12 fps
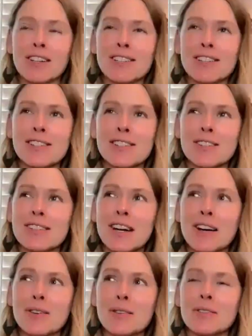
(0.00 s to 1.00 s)
just goes
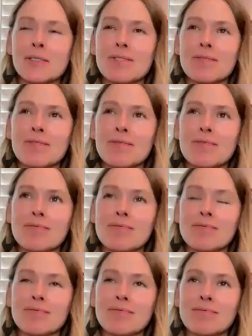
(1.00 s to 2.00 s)
out
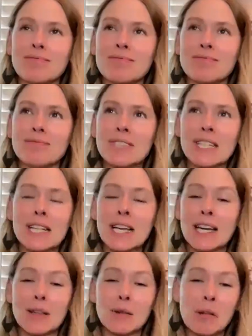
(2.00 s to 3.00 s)
to
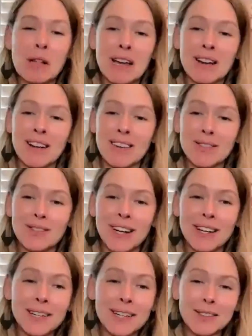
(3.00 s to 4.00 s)
like the planet
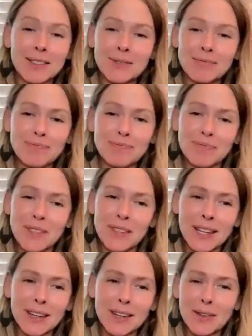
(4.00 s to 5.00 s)
right now, and
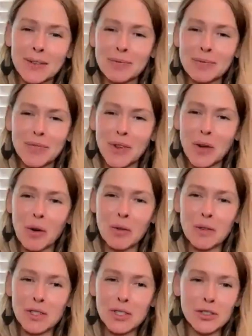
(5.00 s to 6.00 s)
like
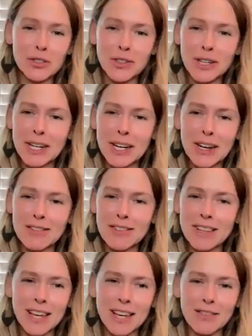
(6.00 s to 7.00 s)
all the children and
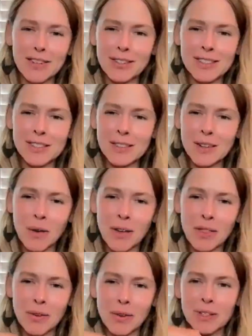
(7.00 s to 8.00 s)
everything everyone's
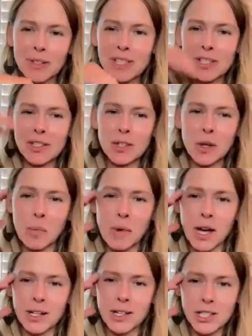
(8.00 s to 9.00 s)
going through. It's just so
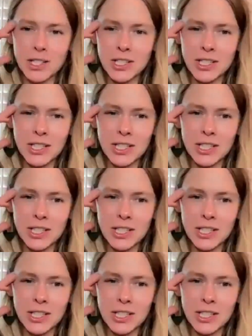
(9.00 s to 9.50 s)
much.